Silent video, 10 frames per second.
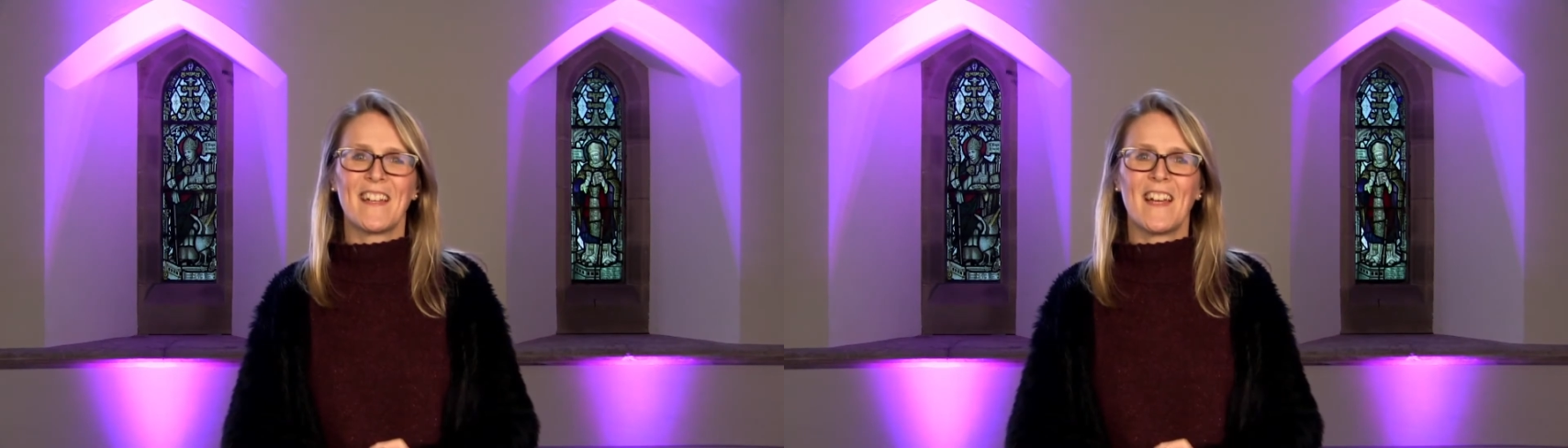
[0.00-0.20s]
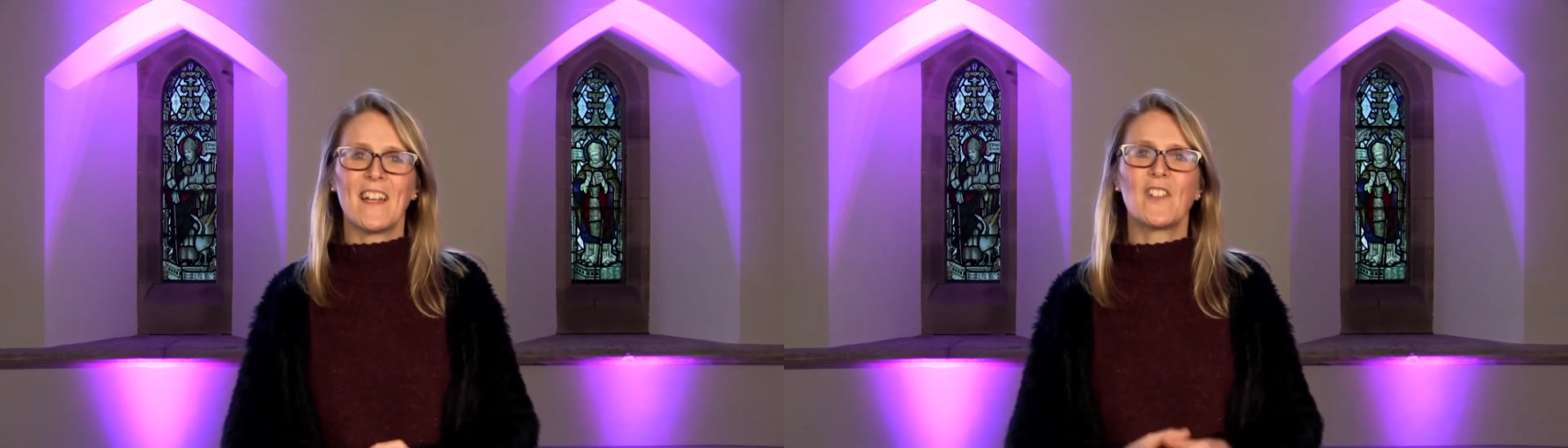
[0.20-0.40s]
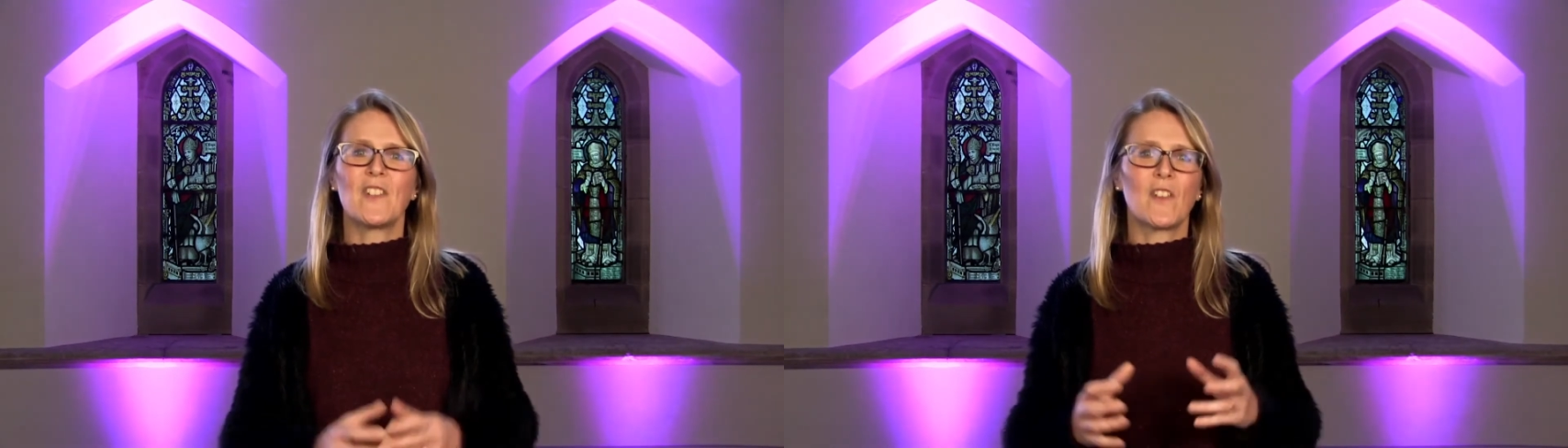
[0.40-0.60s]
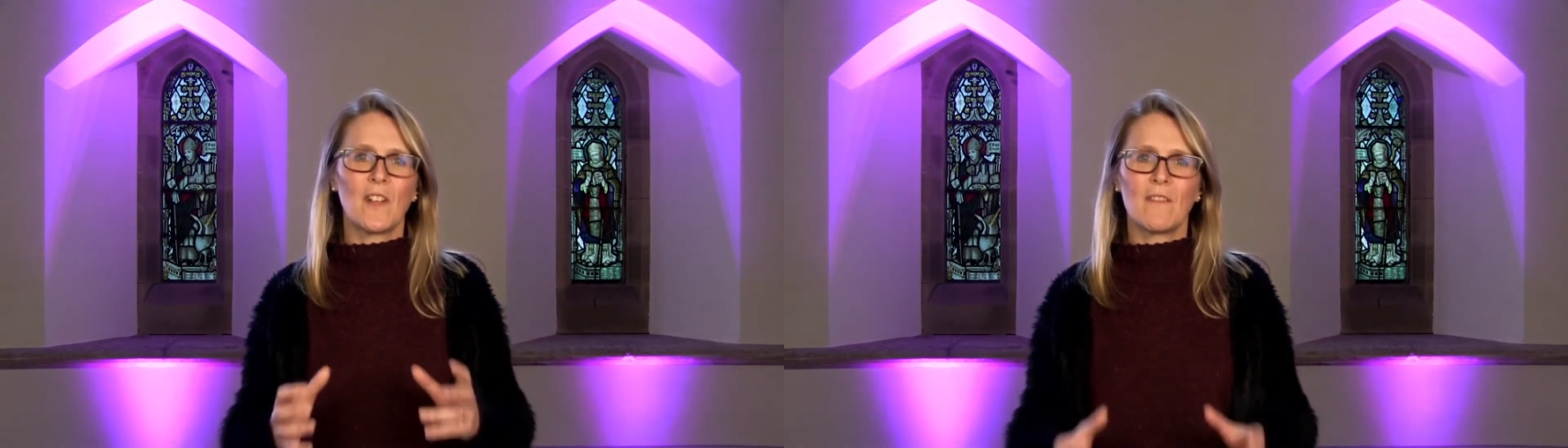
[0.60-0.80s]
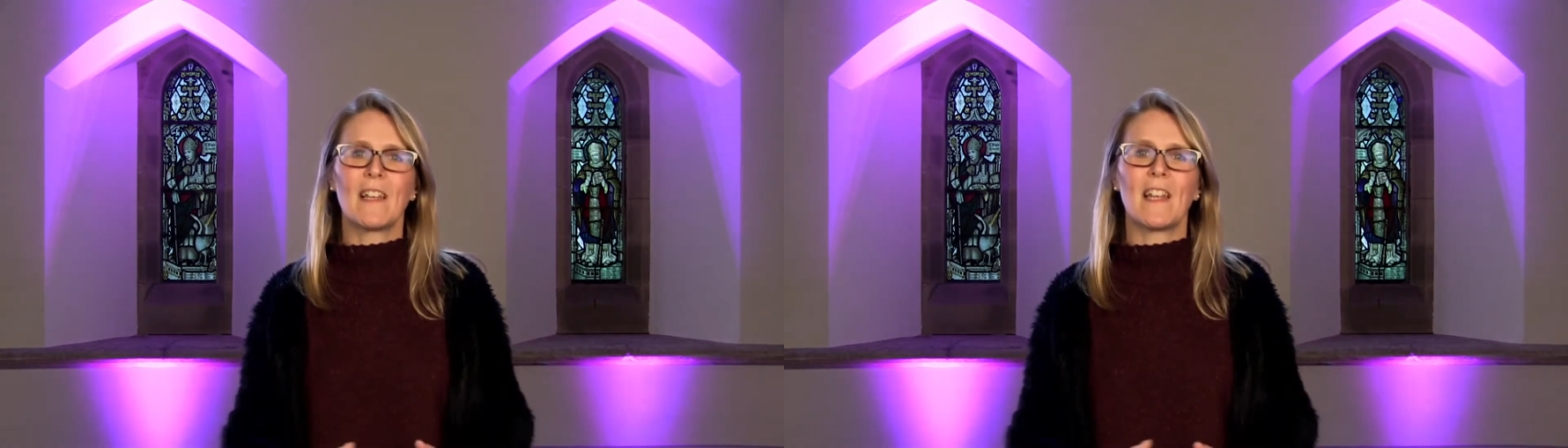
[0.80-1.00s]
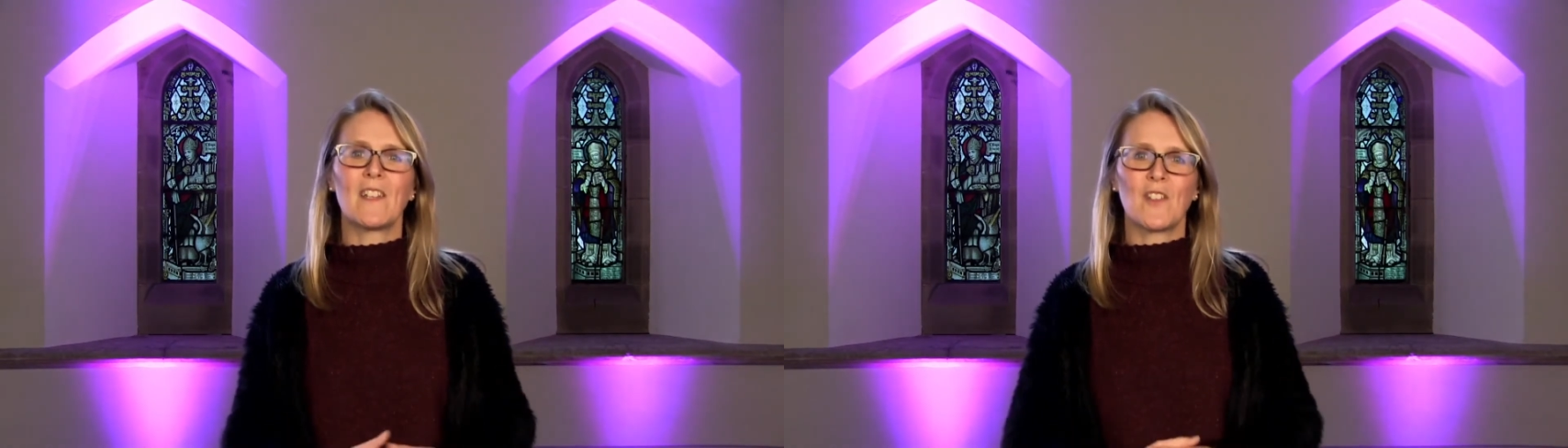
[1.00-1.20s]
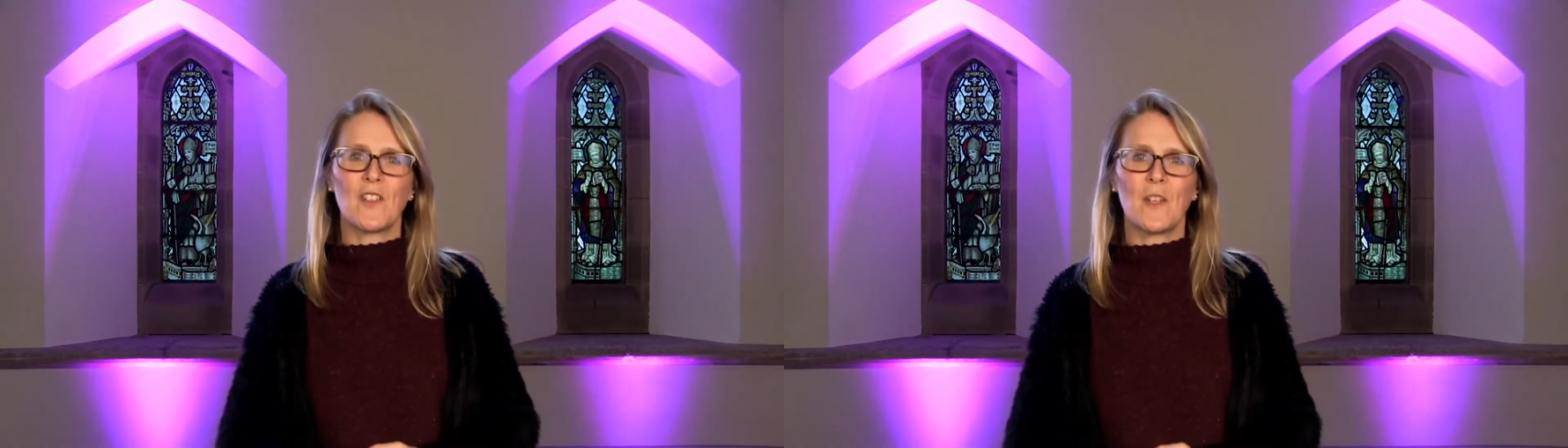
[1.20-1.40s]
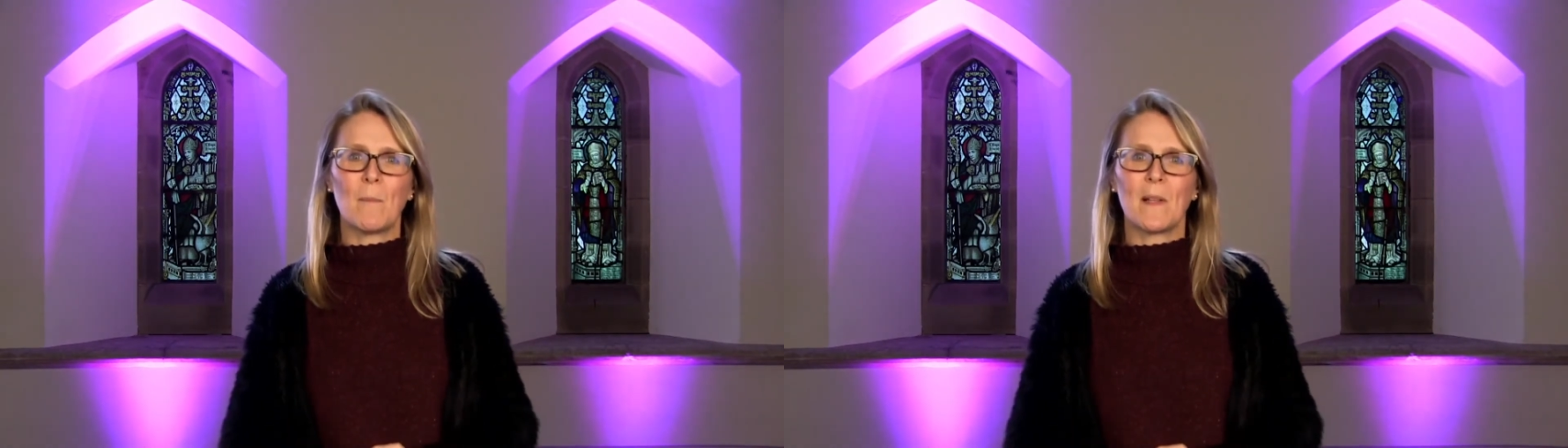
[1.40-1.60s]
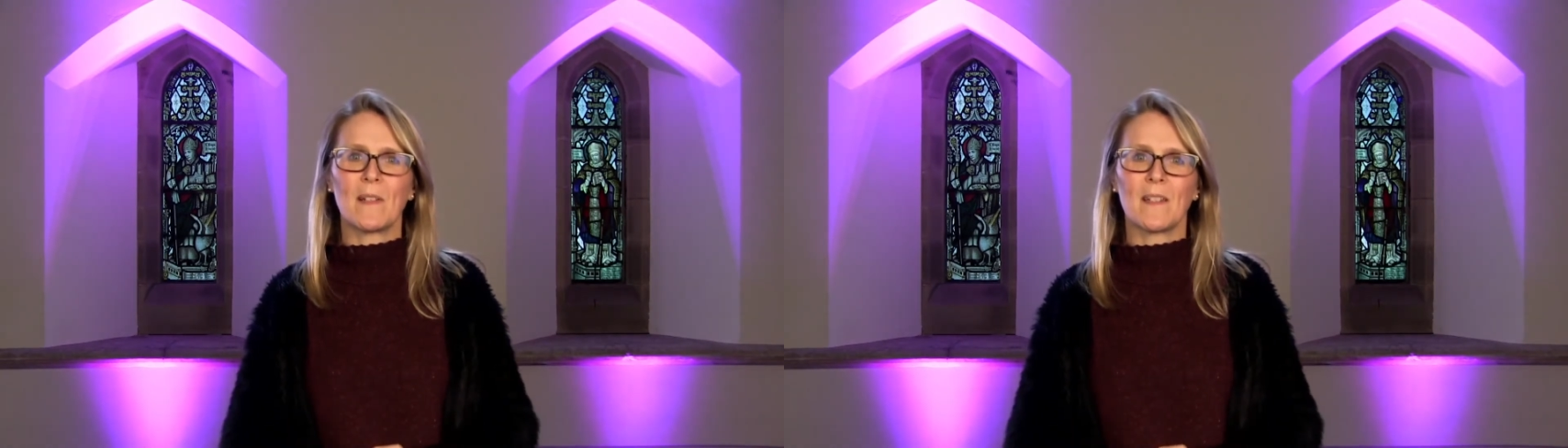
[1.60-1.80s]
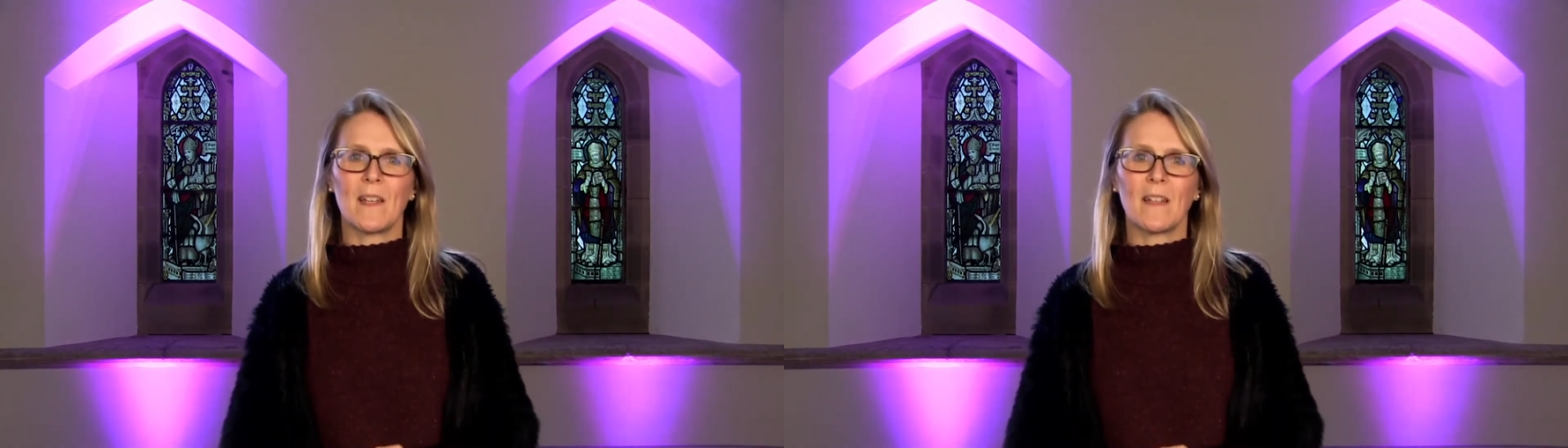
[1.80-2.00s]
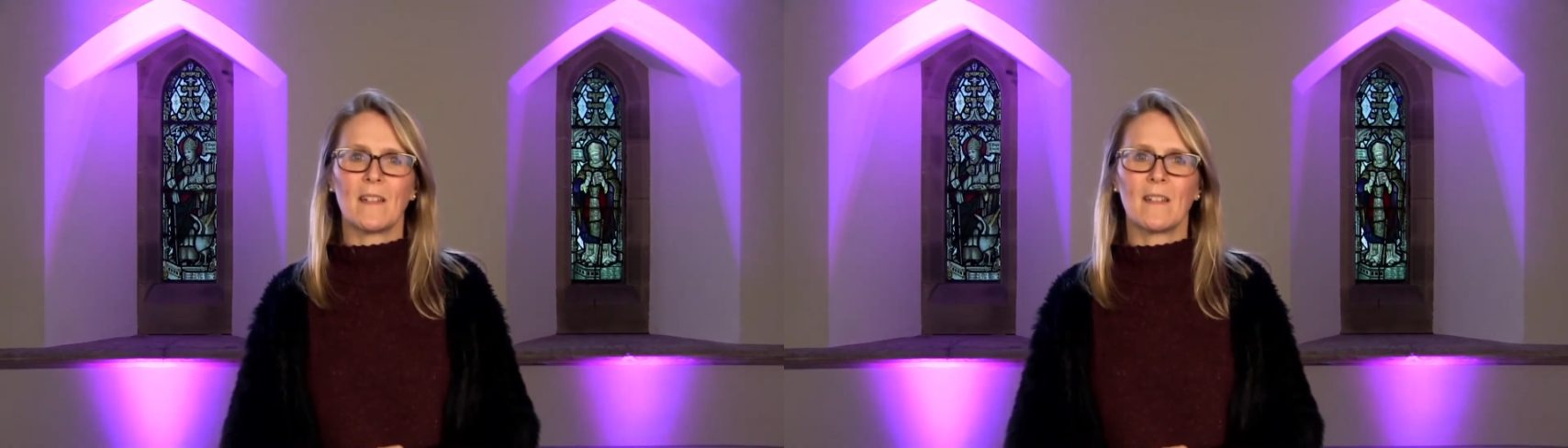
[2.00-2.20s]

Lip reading: And she's good at relationship building.